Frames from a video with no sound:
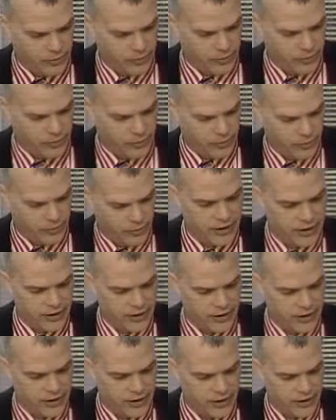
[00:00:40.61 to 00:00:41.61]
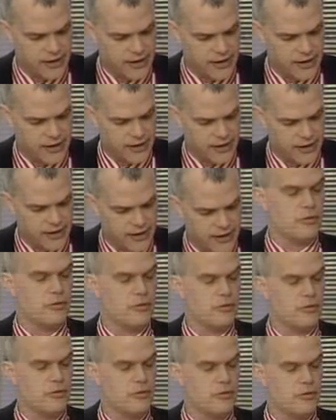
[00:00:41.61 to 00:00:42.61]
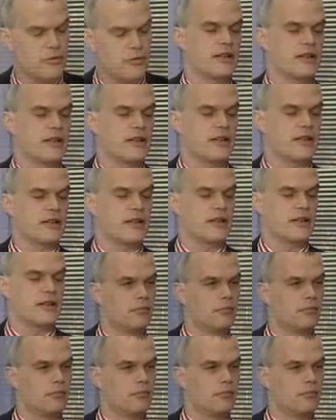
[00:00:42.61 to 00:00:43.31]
Mr. Clinton, not to send ground troops to Bosnia."